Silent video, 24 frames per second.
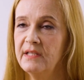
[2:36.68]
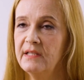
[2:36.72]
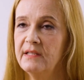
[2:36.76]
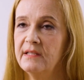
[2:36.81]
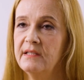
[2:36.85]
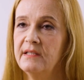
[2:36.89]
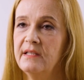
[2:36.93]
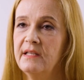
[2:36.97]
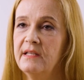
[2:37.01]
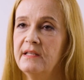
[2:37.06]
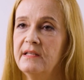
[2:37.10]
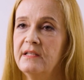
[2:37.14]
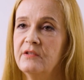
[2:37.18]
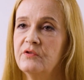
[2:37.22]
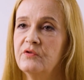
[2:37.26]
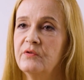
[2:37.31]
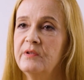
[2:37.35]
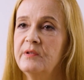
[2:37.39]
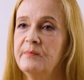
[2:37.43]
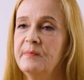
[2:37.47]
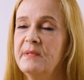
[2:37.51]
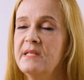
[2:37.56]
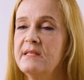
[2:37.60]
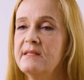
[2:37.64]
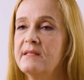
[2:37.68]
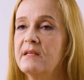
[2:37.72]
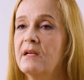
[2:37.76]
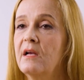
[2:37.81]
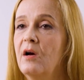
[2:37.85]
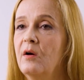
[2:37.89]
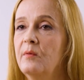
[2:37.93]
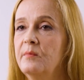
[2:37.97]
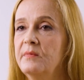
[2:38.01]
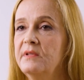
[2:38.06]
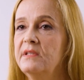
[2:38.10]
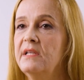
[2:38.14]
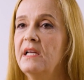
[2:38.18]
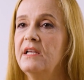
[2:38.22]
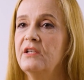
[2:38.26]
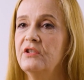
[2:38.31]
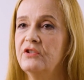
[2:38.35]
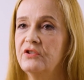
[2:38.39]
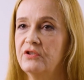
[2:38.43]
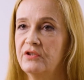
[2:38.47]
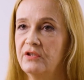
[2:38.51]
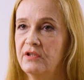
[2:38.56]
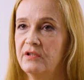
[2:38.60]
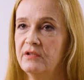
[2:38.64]
the treatment is a
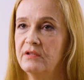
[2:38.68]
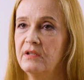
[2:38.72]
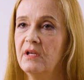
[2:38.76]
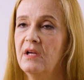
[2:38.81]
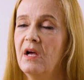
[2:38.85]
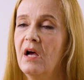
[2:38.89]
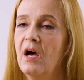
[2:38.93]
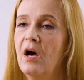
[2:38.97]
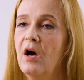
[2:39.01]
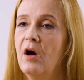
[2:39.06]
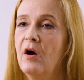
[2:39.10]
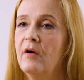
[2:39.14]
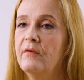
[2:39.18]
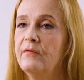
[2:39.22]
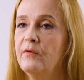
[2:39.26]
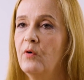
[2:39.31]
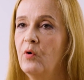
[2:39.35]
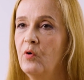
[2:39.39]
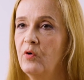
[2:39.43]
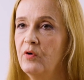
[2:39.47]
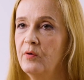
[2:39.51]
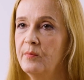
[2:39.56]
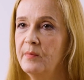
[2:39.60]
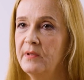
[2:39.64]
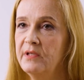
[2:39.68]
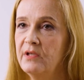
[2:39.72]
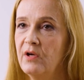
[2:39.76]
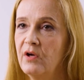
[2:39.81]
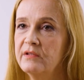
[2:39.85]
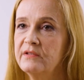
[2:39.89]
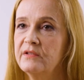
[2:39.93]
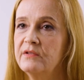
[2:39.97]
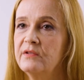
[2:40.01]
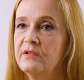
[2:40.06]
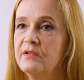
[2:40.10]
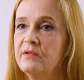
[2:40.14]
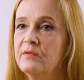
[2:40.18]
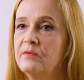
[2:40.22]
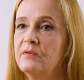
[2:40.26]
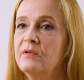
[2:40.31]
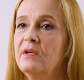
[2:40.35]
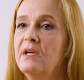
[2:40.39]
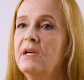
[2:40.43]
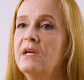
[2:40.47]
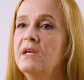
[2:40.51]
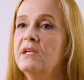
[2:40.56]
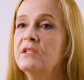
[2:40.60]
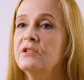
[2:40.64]
combination of oral minoxidil,
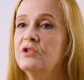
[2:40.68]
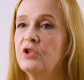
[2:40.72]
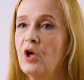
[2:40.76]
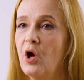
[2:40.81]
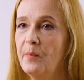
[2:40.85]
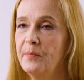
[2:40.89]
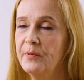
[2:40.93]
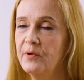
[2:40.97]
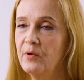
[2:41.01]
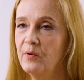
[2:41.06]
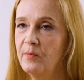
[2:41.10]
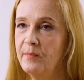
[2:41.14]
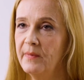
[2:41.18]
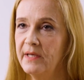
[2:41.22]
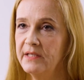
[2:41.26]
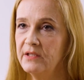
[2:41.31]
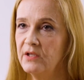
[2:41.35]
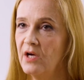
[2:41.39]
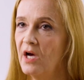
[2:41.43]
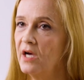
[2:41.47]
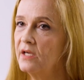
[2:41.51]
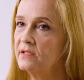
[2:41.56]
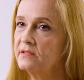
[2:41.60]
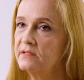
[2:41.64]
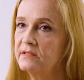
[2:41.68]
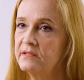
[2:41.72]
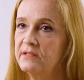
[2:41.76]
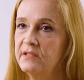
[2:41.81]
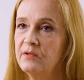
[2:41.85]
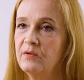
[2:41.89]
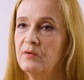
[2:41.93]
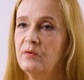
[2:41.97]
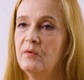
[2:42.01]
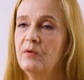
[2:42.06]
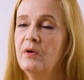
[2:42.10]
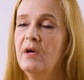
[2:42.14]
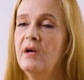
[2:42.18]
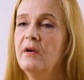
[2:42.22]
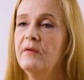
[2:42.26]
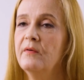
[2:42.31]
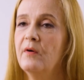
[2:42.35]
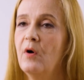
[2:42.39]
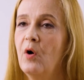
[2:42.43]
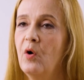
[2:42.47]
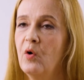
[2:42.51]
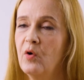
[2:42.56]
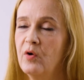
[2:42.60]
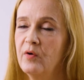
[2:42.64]
topical minoxidil,
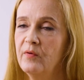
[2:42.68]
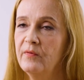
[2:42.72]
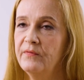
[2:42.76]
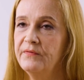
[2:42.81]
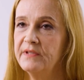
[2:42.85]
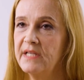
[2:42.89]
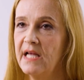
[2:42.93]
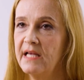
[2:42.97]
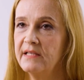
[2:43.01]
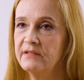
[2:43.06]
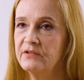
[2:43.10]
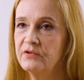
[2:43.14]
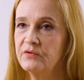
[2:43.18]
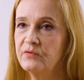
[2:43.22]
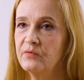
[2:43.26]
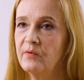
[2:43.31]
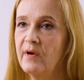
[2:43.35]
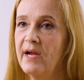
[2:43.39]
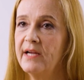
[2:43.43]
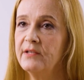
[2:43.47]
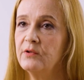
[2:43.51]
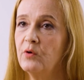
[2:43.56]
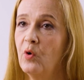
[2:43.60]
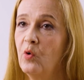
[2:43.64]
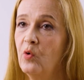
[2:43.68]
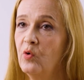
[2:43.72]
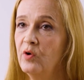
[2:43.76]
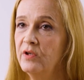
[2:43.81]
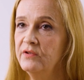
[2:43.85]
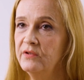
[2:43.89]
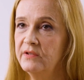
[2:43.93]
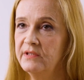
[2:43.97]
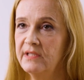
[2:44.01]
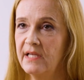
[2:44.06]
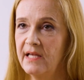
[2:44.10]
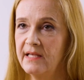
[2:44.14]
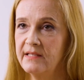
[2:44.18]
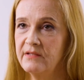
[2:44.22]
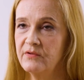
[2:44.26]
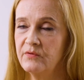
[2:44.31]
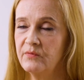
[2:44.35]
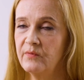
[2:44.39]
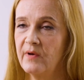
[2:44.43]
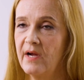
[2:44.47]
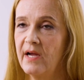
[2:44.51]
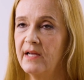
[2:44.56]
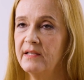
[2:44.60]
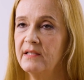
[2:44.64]
oral finasteride or
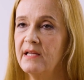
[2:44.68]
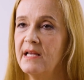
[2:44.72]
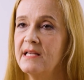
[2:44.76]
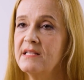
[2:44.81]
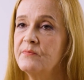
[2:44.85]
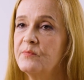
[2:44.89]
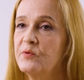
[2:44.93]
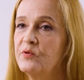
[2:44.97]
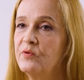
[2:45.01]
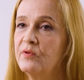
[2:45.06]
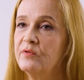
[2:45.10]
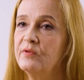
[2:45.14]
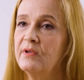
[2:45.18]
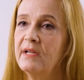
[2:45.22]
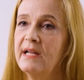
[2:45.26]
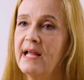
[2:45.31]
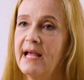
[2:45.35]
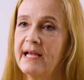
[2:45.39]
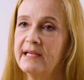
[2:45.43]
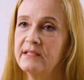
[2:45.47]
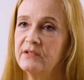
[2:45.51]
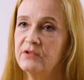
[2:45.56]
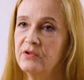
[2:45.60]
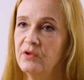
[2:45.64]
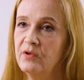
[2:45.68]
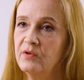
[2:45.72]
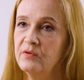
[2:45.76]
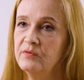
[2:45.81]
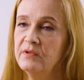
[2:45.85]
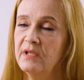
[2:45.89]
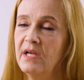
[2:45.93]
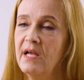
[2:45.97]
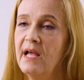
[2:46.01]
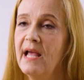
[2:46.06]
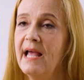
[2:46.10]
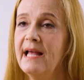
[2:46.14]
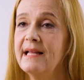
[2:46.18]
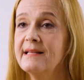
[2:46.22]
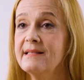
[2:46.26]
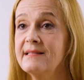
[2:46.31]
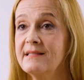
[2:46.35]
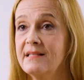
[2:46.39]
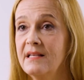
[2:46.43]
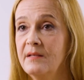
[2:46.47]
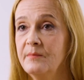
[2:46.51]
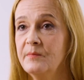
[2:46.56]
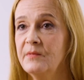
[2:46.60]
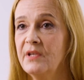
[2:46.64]
dutasteride, spironolactone, and
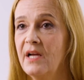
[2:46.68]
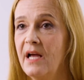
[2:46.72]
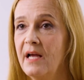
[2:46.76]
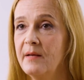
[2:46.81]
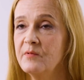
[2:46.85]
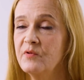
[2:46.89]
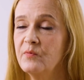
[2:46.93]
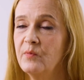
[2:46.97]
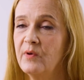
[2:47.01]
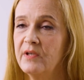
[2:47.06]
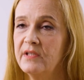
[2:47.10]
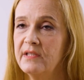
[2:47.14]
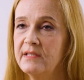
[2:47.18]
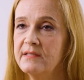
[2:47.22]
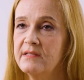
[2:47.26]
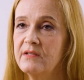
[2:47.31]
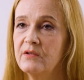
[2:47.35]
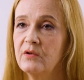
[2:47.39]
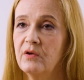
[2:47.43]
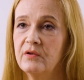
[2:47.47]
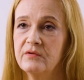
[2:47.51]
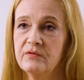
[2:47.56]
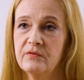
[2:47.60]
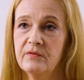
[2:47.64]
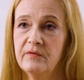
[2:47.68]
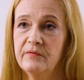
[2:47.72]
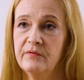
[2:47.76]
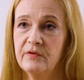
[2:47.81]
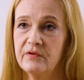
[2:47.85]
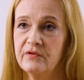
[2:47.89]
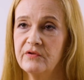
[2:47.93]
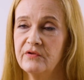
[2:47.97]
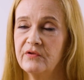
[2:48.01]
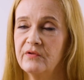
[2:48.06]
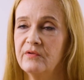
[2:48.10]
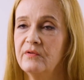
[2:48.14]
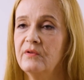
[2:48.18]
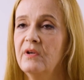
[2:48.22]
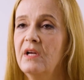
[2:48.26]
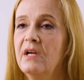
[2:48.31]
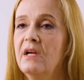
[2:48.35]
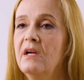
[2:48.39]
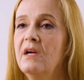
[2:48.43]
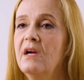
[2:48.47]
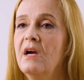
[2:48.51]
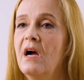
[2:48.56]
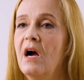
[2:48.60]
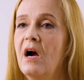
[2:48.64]
sometimes what is controversial
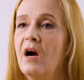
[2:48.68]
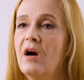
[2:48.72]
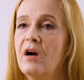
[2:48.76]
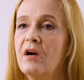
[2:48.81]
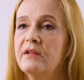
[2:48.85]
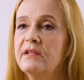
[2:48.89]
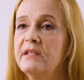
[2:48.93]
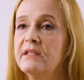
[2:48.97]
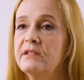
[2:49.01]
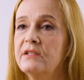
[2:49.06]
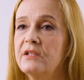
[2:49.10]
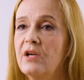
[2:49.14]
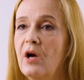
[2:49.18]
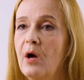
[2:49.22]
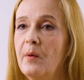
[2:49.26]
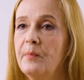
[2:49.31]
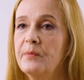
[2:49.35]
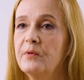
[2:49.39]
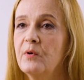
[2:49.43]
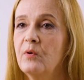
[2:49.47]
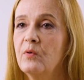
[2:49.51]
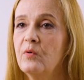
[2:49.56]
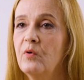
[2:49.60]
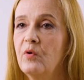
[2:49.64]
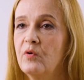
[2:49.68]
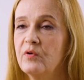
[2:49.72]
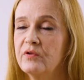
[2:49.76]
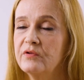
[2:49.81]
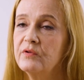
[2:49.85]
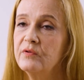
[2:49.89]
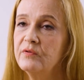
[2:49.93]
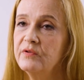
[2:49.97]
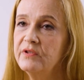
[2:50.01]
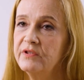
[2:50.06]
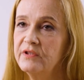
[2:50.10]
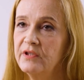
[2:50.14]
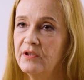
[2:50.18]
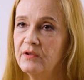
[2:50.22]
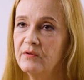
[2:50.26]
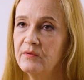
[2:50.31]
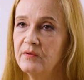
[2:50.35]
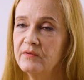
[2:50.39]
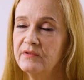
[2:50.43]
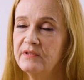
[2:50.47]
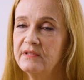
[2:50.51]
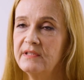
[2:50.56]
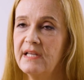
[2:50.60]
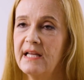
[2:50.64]
are the topical
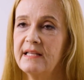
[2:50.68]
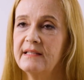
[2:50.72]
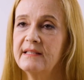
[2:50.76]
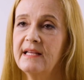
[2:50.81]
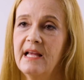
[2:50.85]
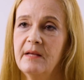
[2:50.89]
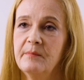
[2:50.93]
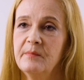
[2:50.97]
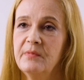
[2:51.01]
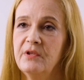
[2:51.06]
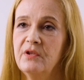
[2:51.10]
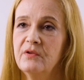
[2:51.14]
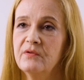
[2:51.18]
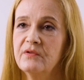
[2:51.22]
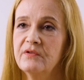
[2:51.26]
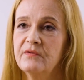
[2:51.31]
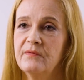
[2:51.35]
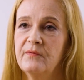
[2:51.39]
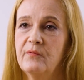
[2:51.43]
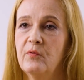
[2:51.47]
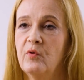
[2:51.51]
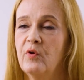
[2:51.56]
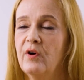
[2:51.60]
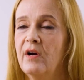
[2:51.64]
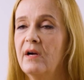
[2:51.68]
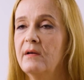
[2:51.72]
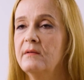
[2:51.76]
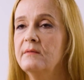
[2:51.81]
corticosteroids that can be used for